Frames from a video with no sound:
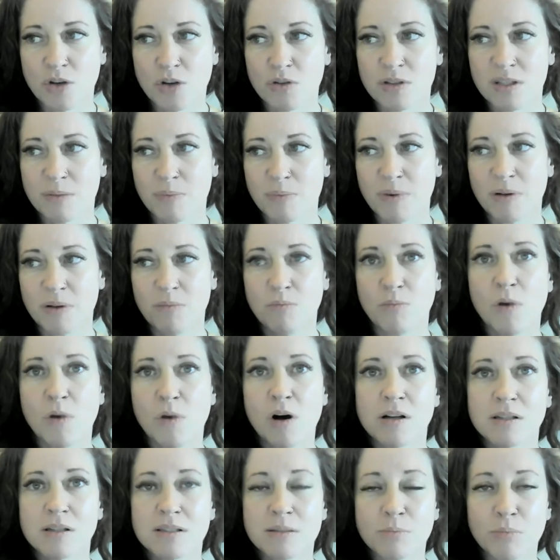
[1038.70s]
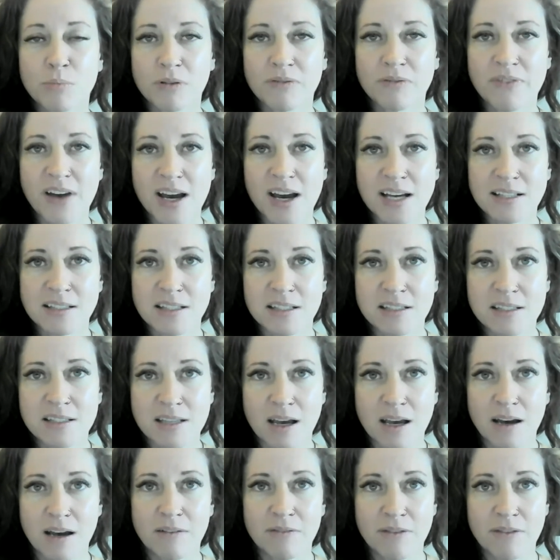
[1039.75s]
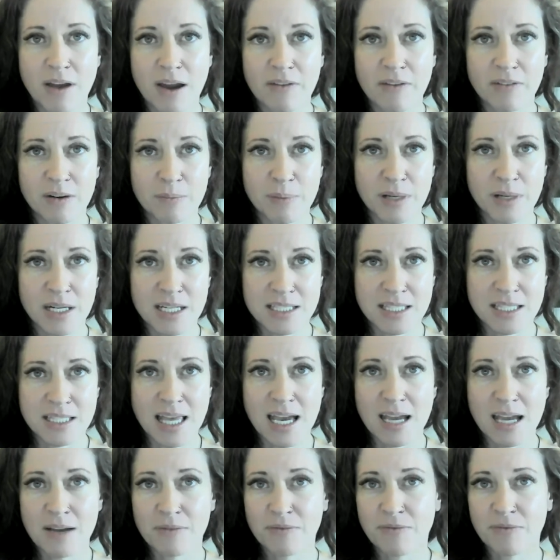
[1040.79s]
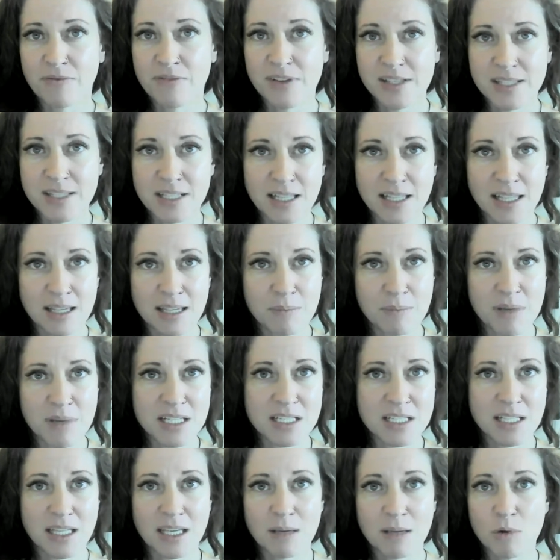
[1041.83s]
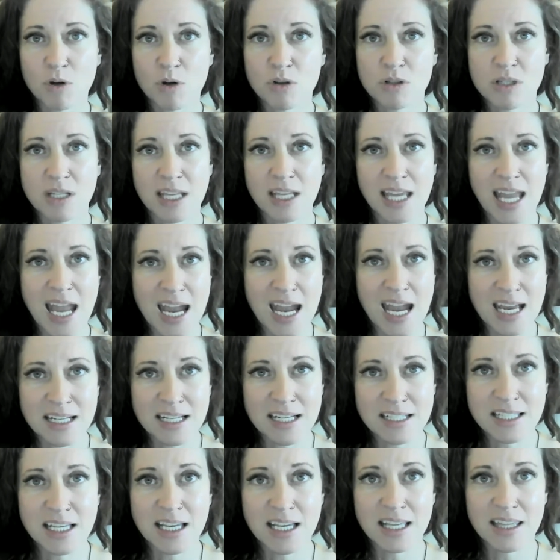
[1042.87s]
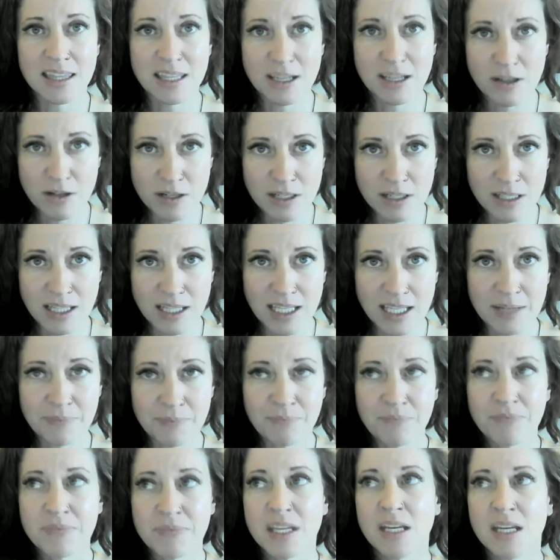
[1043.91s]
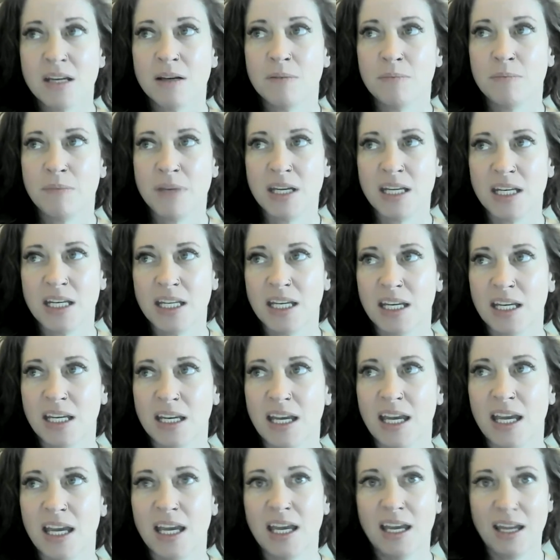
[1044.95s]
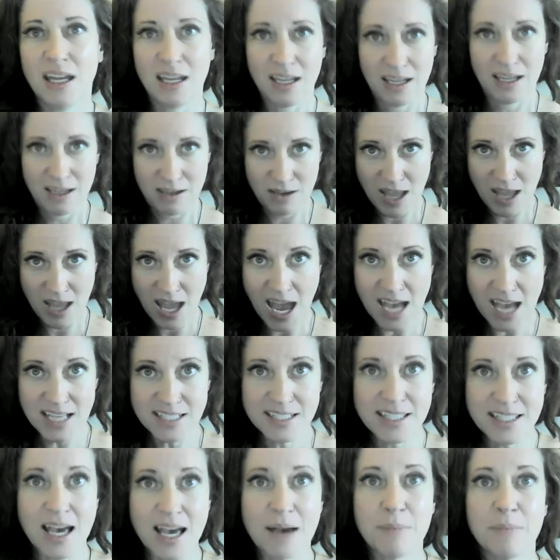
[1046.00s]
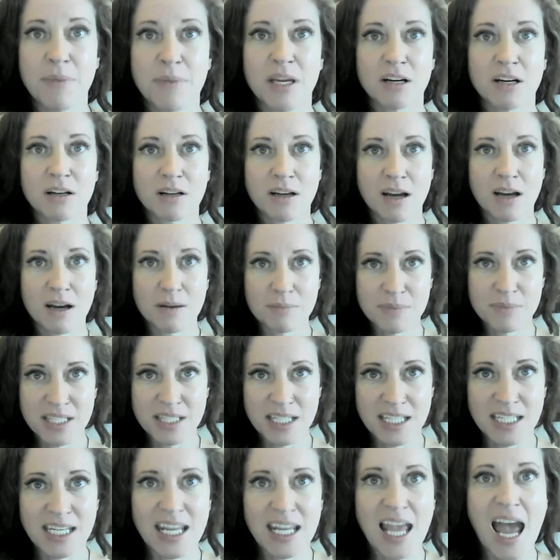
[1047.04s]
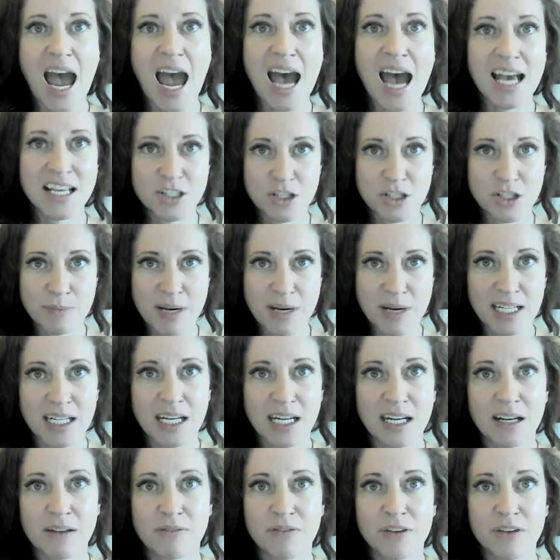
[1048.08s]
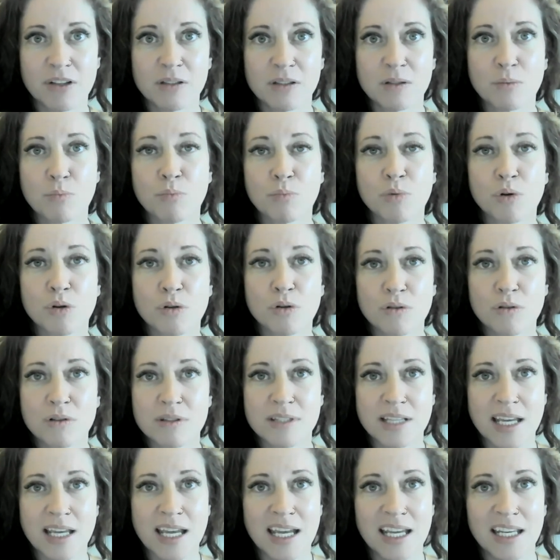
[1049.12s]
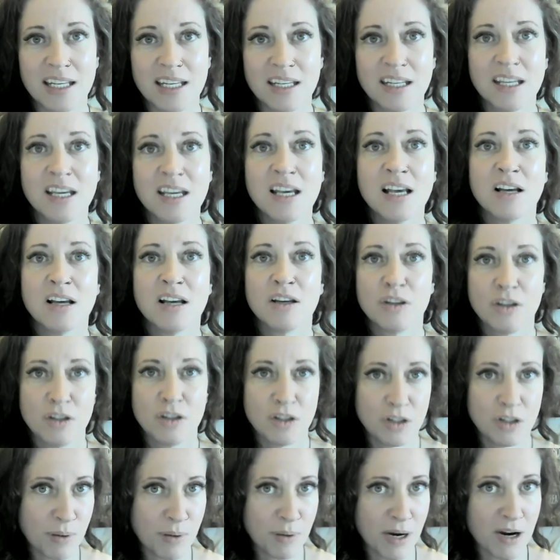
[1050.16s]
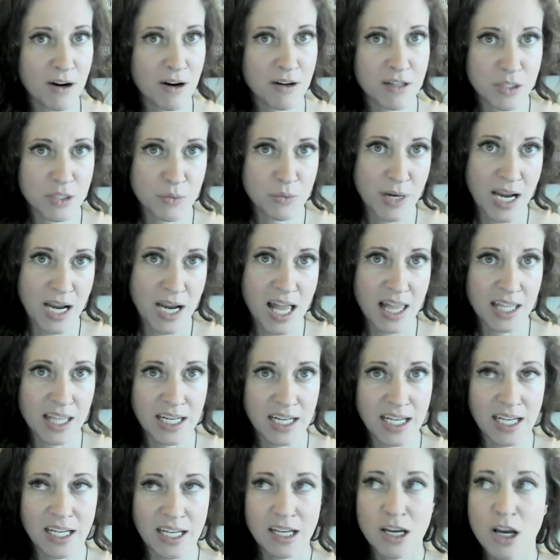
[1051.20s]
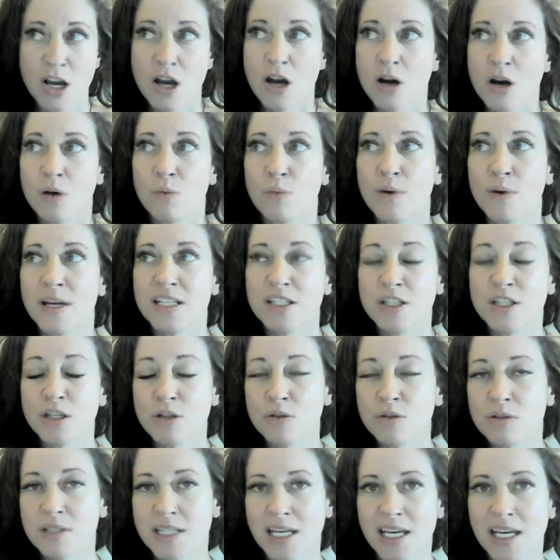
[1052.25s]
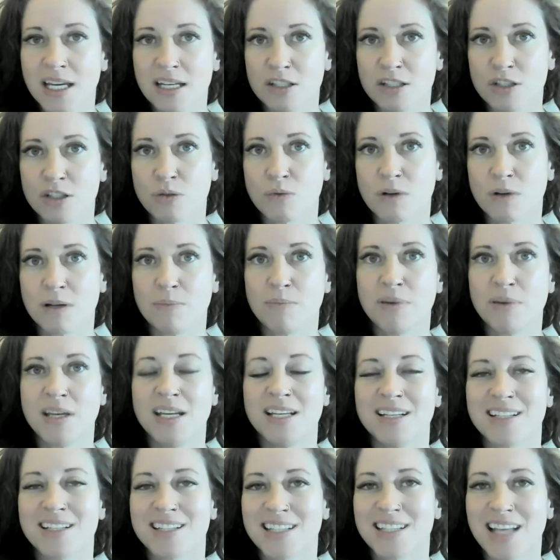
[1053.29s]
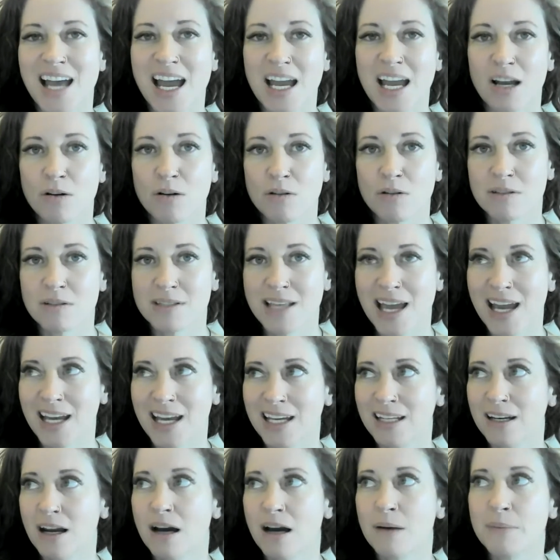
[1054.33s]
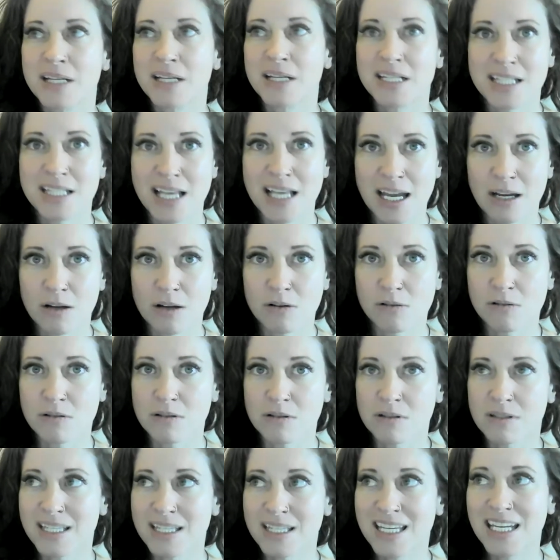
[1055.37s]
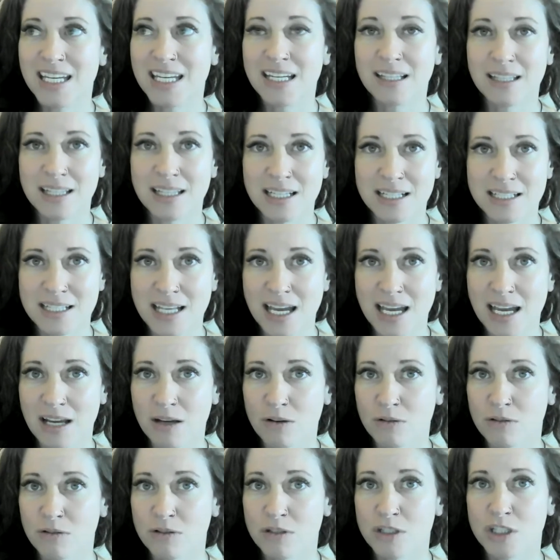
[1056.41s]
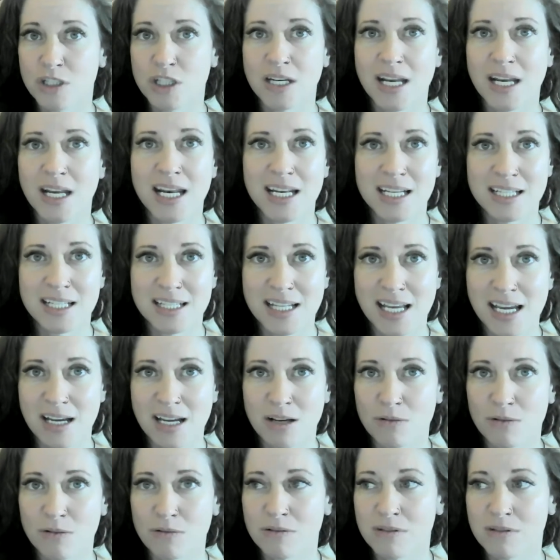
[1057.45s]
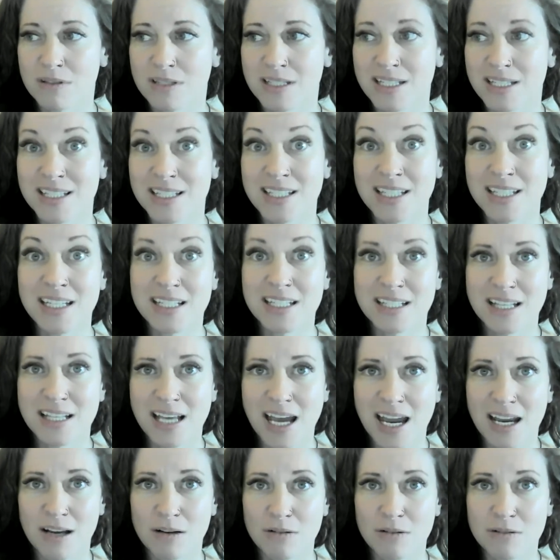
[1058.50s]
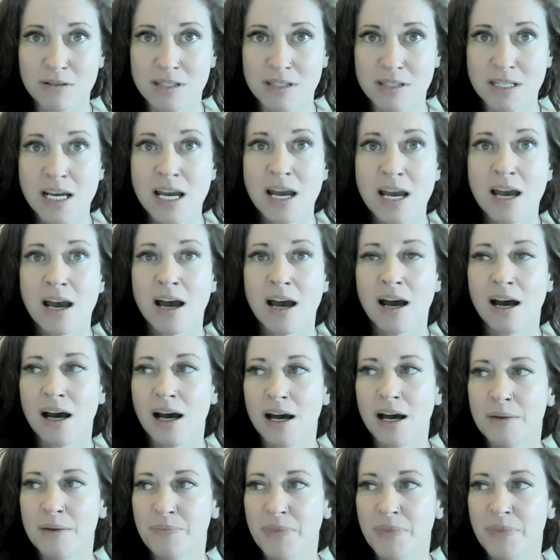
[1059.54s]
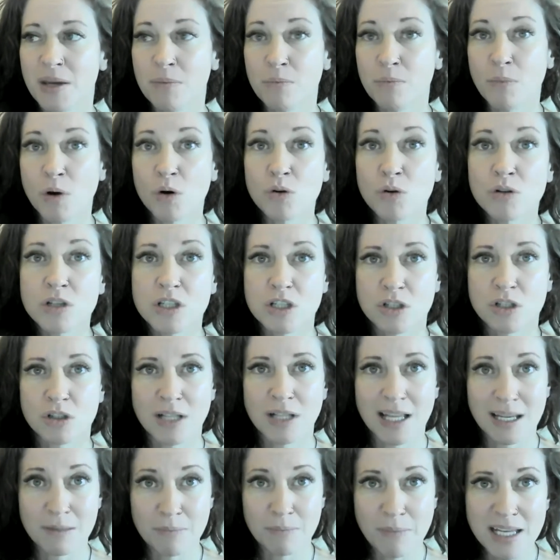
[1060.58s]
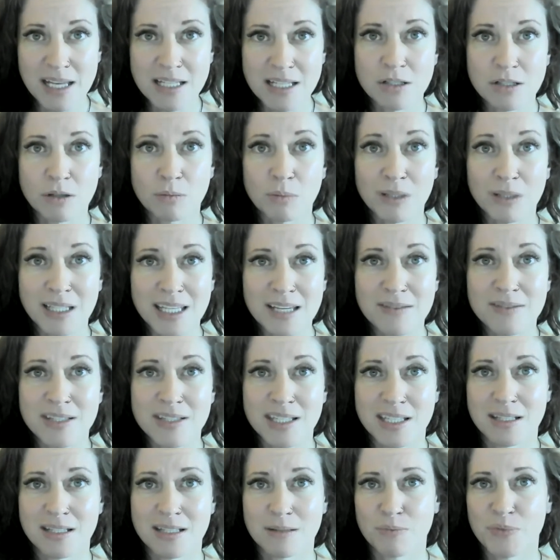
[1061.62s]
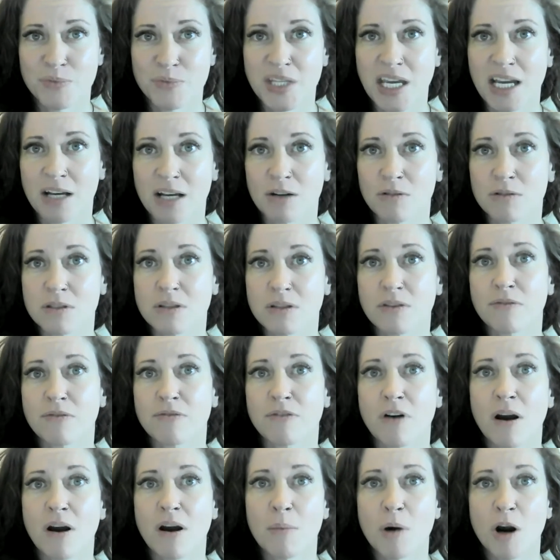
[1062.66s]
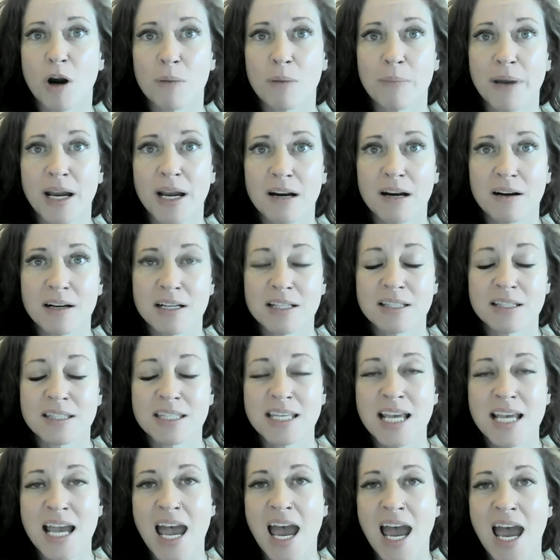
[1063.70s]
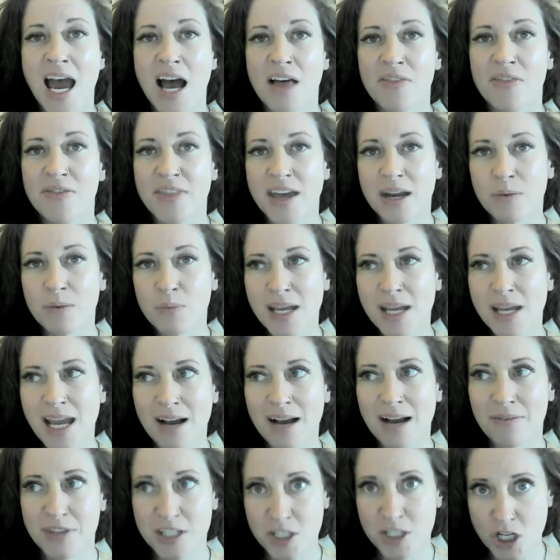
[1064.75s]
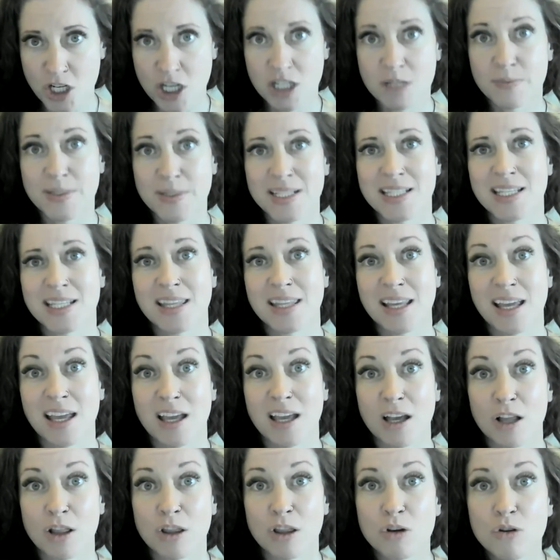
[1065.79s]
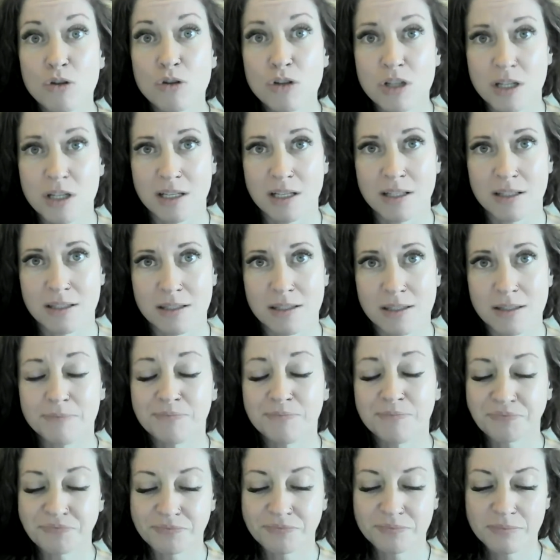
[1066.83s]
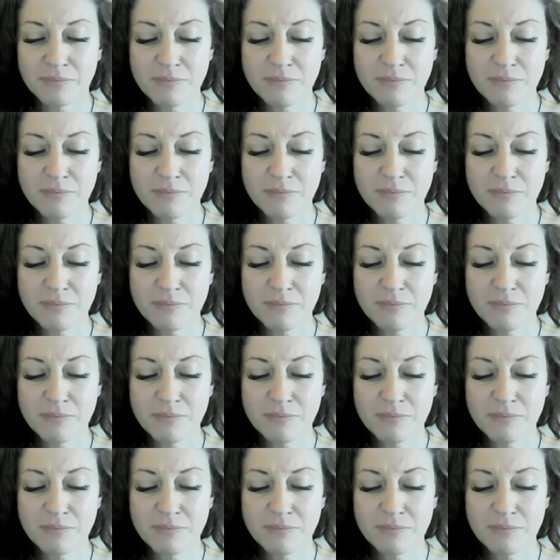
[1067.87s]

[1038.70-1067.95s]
It shows up in multiple facets of everybody's life, physically, mentally, emotionally, and etherically, meaning as that mirror comes in, as your magnetic field pulls in your parents' reality, we do tend to repeat cycles, economic cycles, healing cycles, genetic cycles, disease cycles, emotional and mental belief system cycles from our parents. And then we have the judgments and the conclusions.